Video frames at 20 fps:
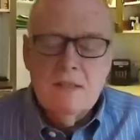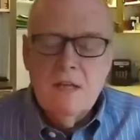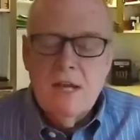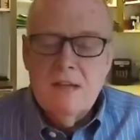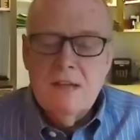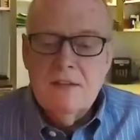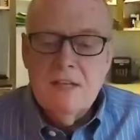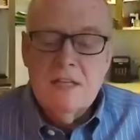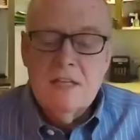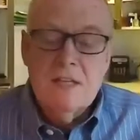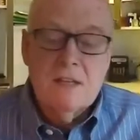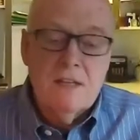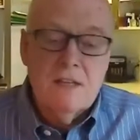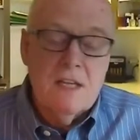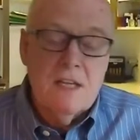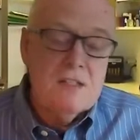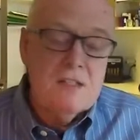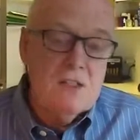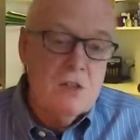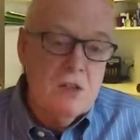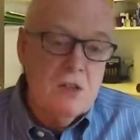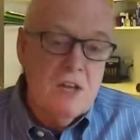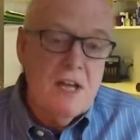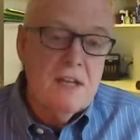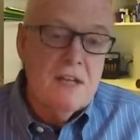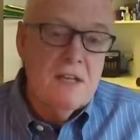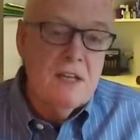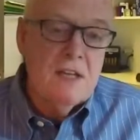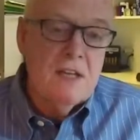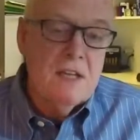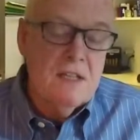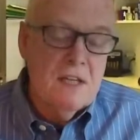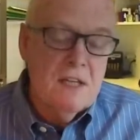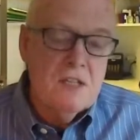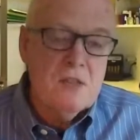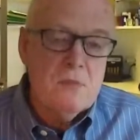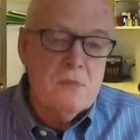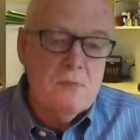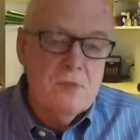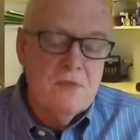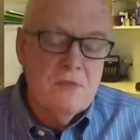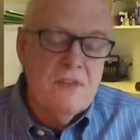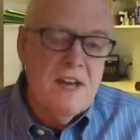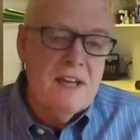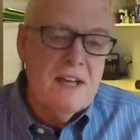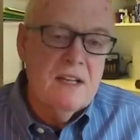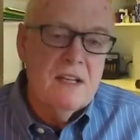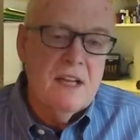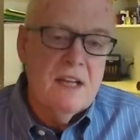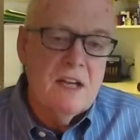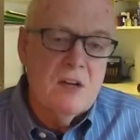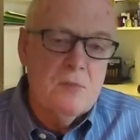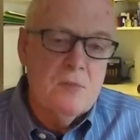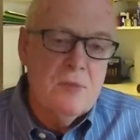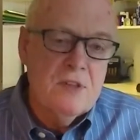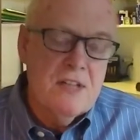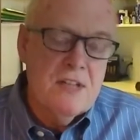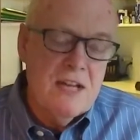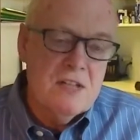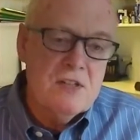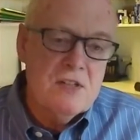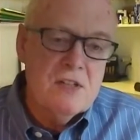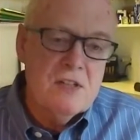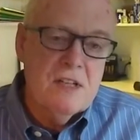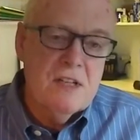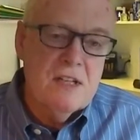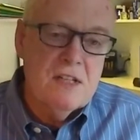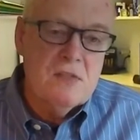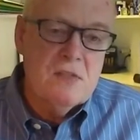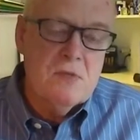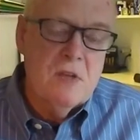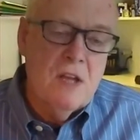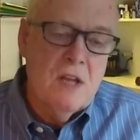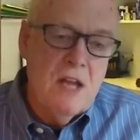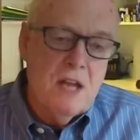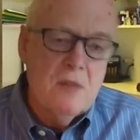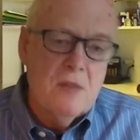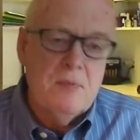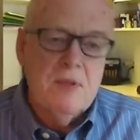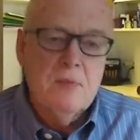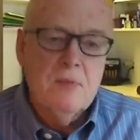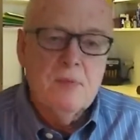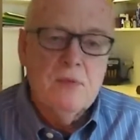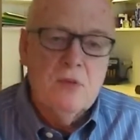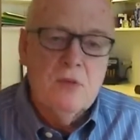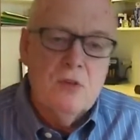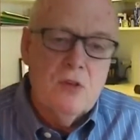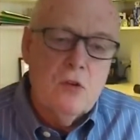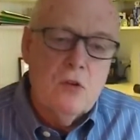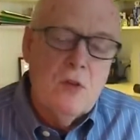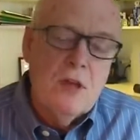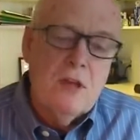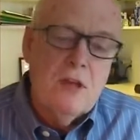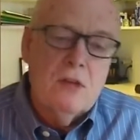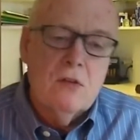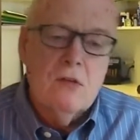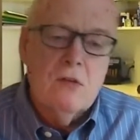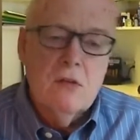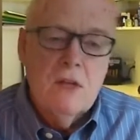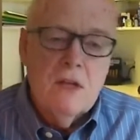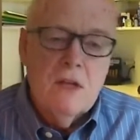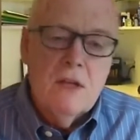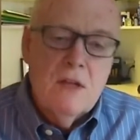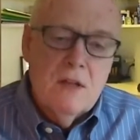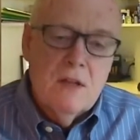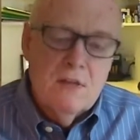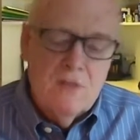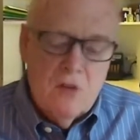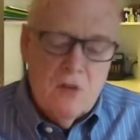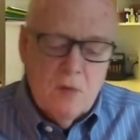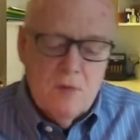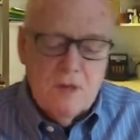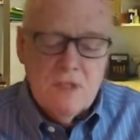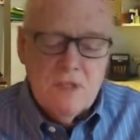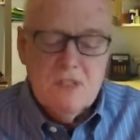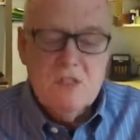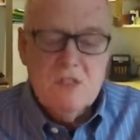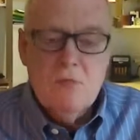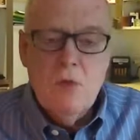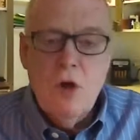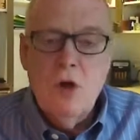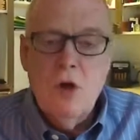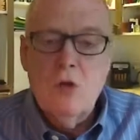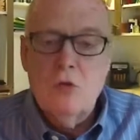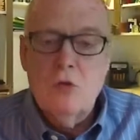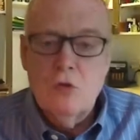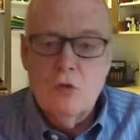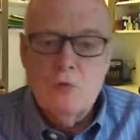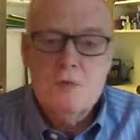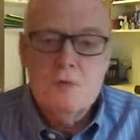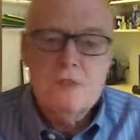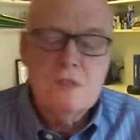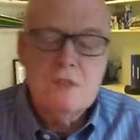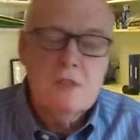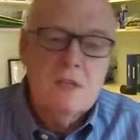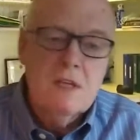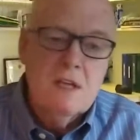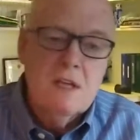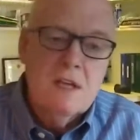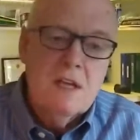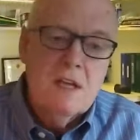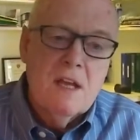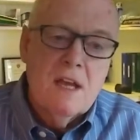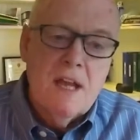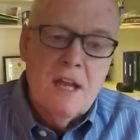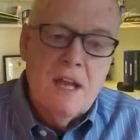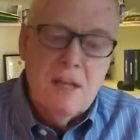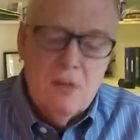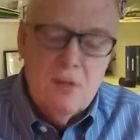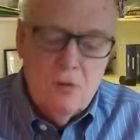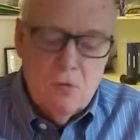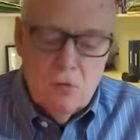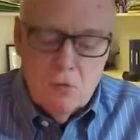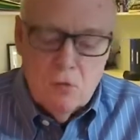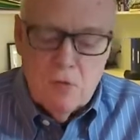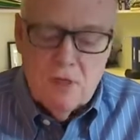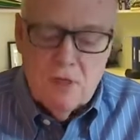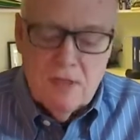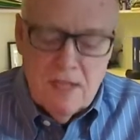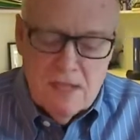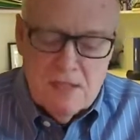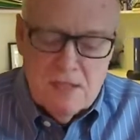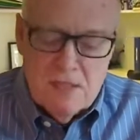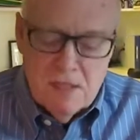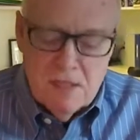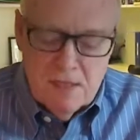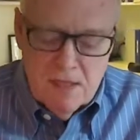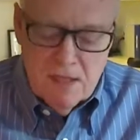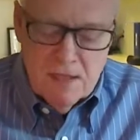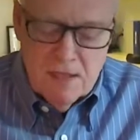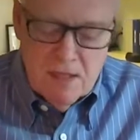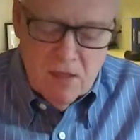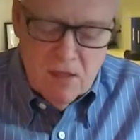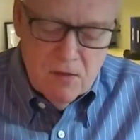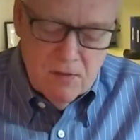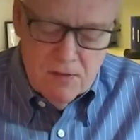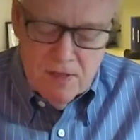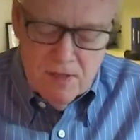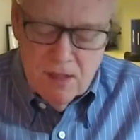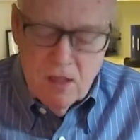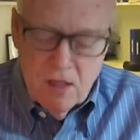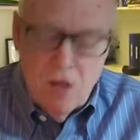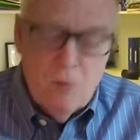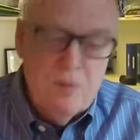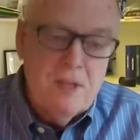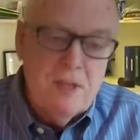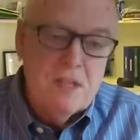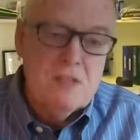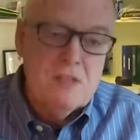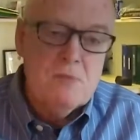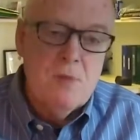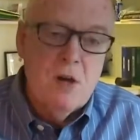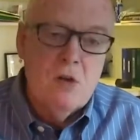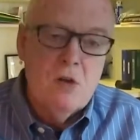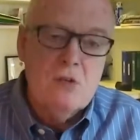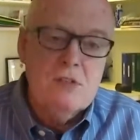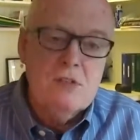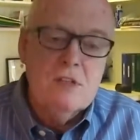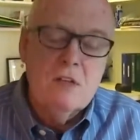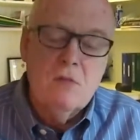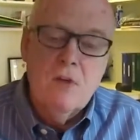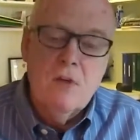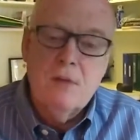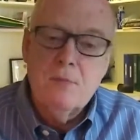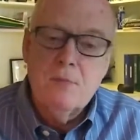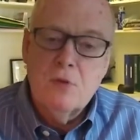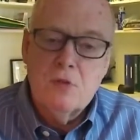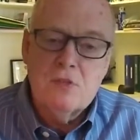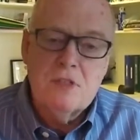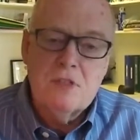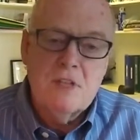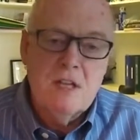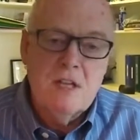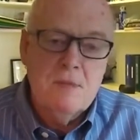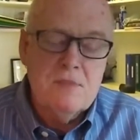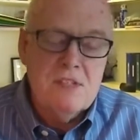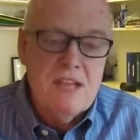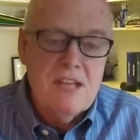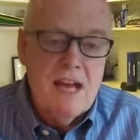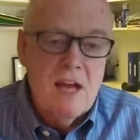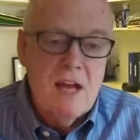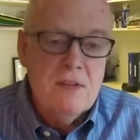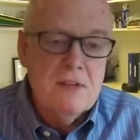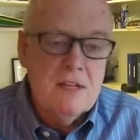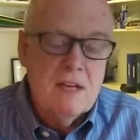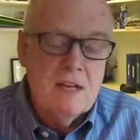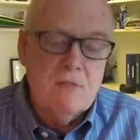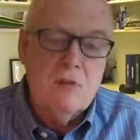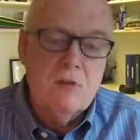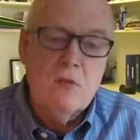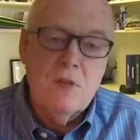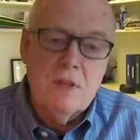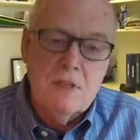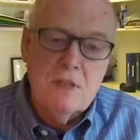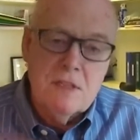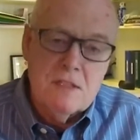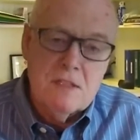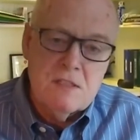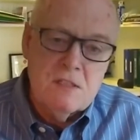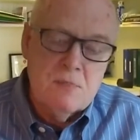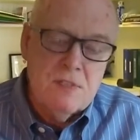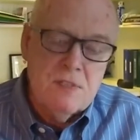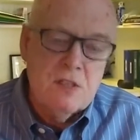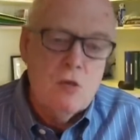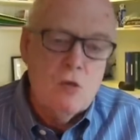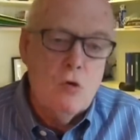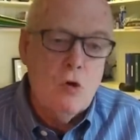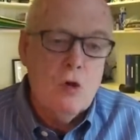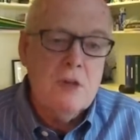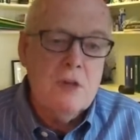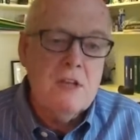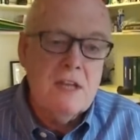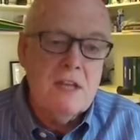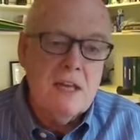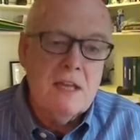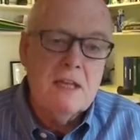think it's a good idea. It does provide a layer of protection, and that's what a lot of people are doing. You're forming these small groups, and you realize that they'll all be exposed, and if one person comes down, then everyone needs to be quarantined.